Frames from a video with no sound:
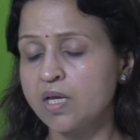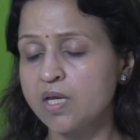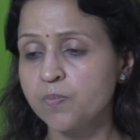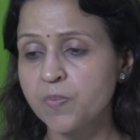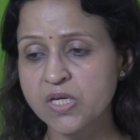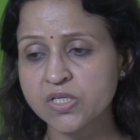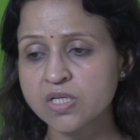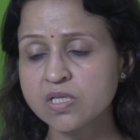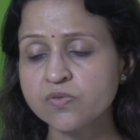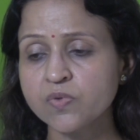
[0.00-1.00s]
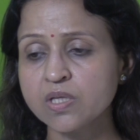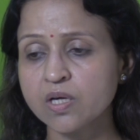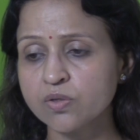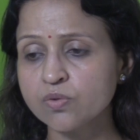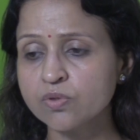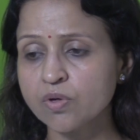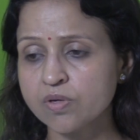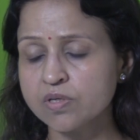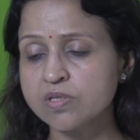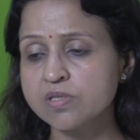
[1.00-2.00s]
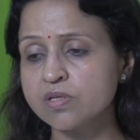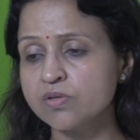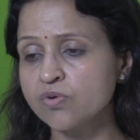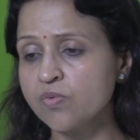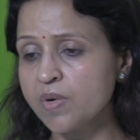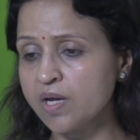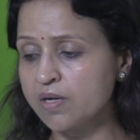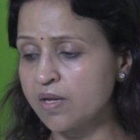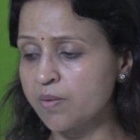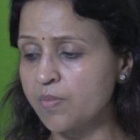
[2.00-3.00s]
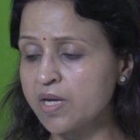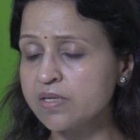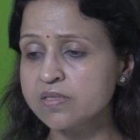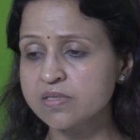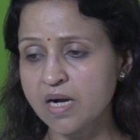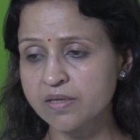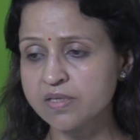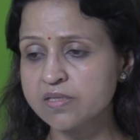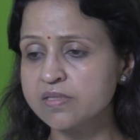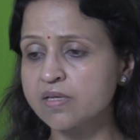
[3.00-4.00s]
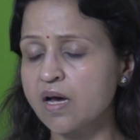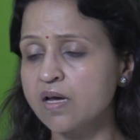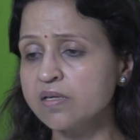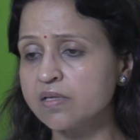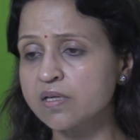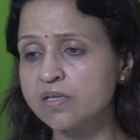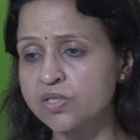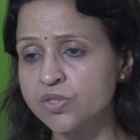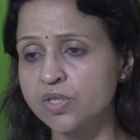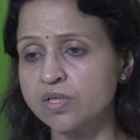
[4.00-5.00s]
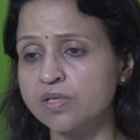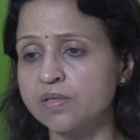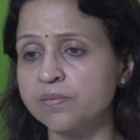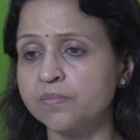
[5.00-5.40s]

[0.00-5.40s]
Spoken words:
In patients with acute coronary syndrome and MI, statins are initiated.